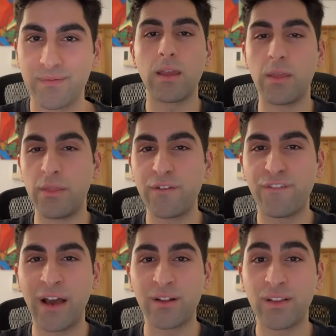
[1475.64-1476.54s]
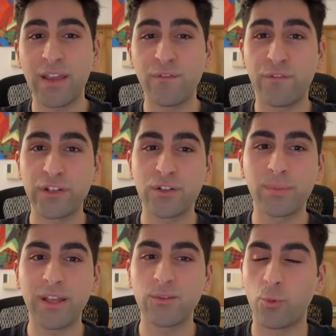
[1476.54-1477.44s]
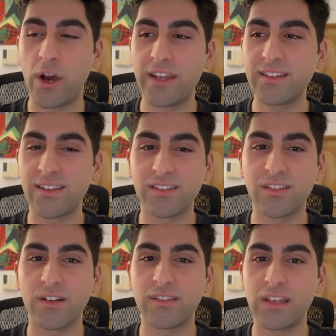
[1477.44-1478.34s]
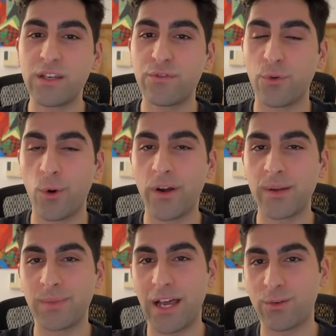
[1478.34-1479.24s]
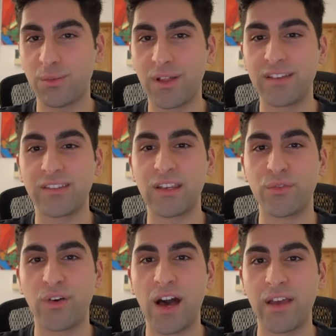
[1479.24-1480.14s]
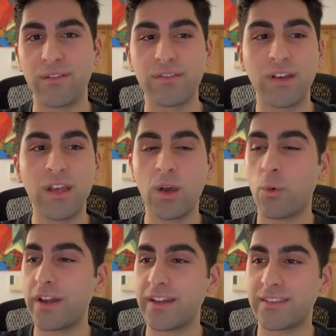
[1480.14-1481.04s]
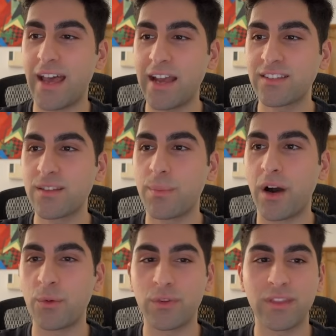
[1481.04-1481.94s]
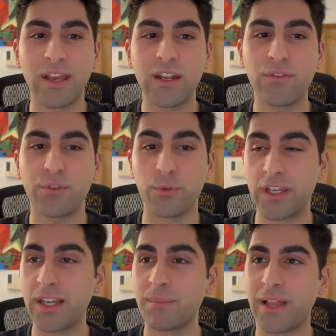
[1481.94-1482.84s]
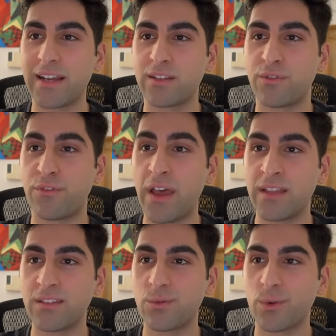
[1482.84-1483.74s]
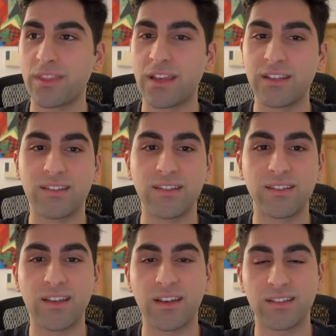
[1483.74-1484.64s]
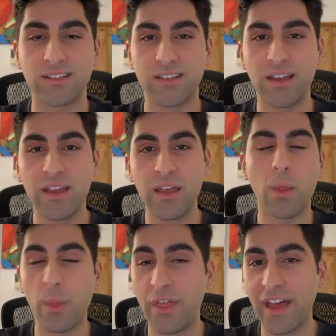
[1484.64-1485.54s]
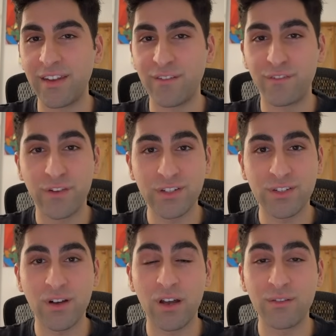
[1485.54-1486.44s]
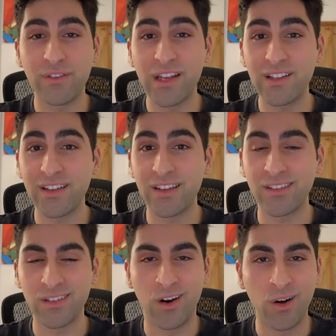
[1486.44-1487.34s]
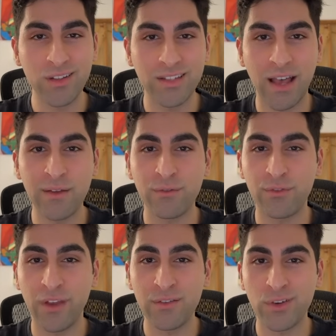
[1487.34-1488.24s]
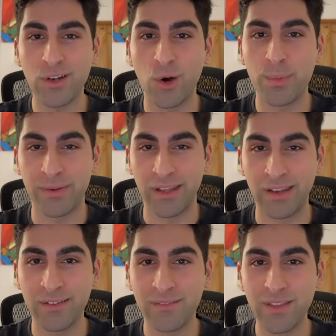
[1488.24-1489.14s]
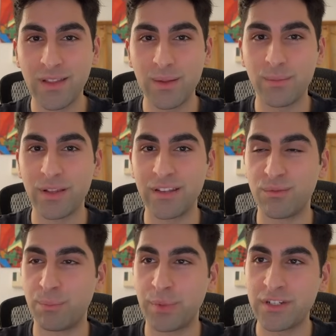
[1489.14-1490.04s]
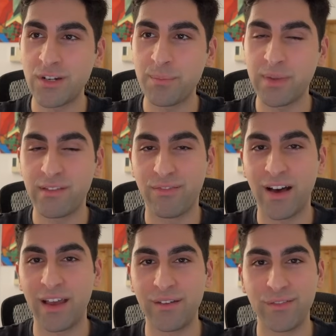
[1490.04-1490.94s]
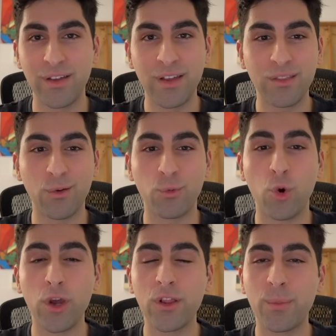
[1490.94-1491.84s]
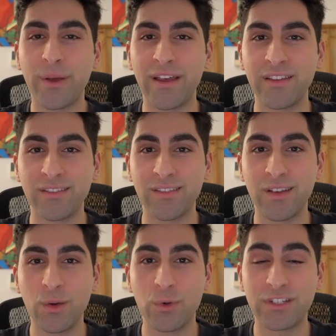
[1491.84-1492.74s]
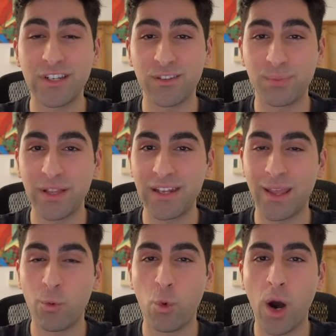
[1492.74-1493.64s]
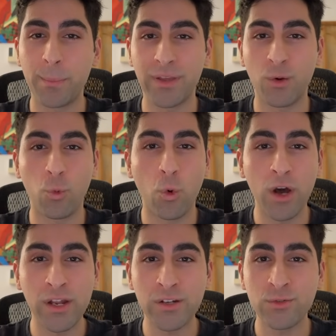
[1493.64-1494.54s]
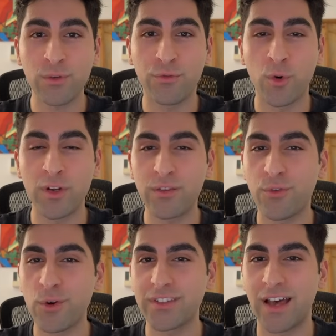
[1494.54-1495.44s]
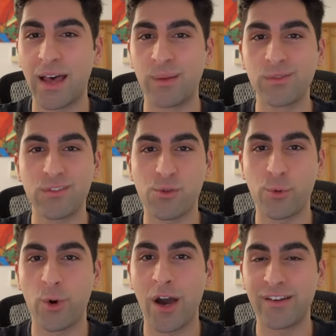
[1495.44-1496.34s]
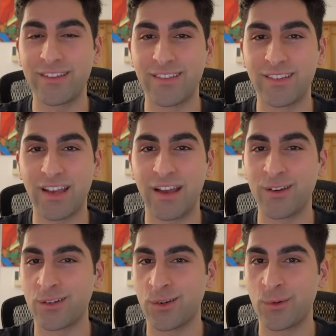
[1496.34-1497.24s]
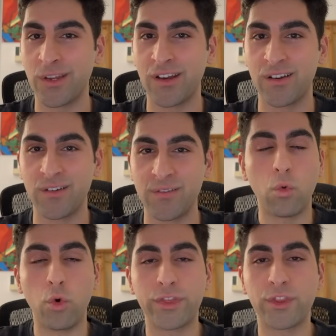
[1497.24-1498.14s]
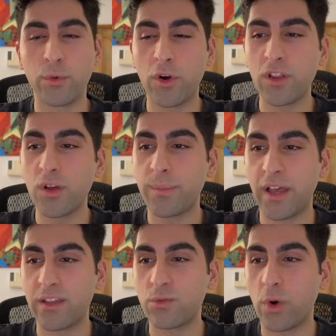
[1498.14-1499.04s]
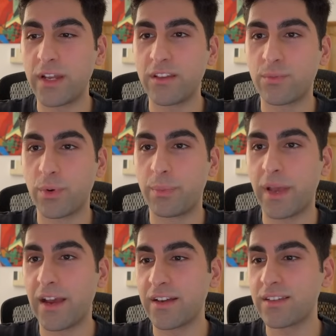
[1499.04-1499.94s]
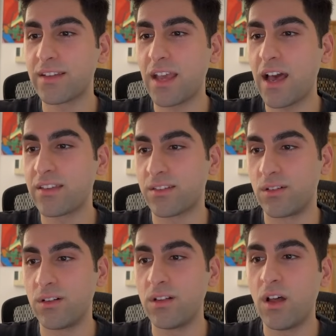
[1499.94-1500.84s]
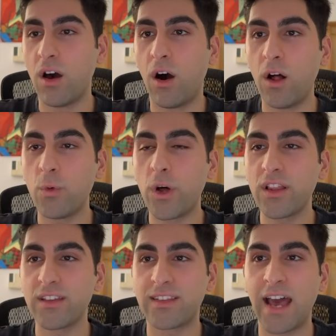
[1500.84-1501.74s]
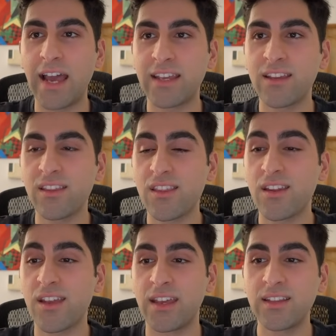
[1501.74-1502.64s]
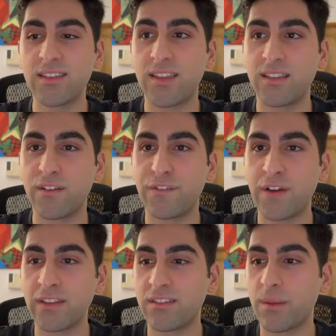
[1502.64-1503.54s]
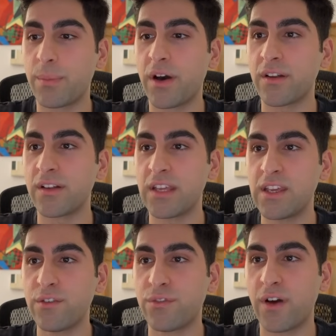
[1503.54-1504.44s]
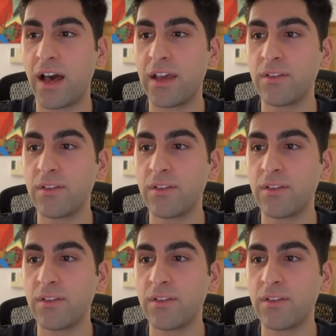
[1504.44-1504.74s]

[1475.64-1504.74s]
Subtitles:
In the final game, Fischer plays white and starts e4, and black replies e5. White attacks the pawn with knight f3, and black defends with knight c6. Then, Fischer, unveiling his all-time favorite opening, plays bishop b5, the Ruy Lopez, which he has played a whopping 144 times throughout his entire career. With the Ruy Lopez, white is preparing to castle, all while attacking the knight that defends the pawn on e5,